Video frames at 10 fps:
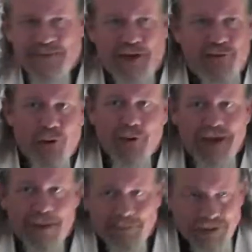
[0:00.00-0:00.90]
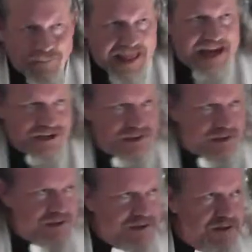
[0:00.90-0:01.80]
that growing up in the black
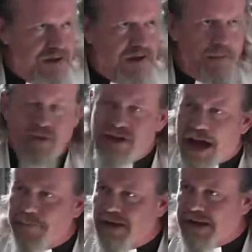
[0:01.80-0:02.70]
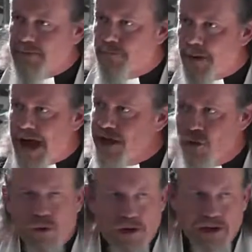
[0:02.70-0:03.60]
church, in a predominantly
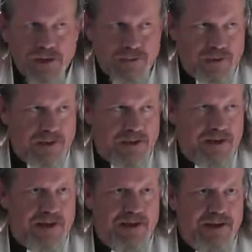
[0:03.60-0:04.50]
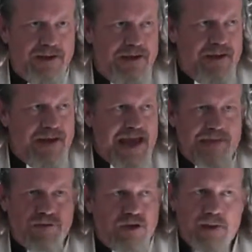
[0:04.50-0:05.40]
minority community,
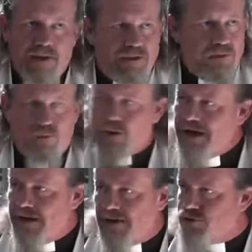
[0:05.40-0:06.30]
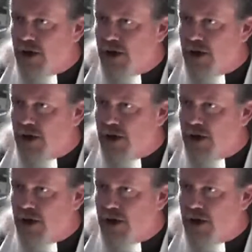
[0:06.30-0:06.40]
after coming through great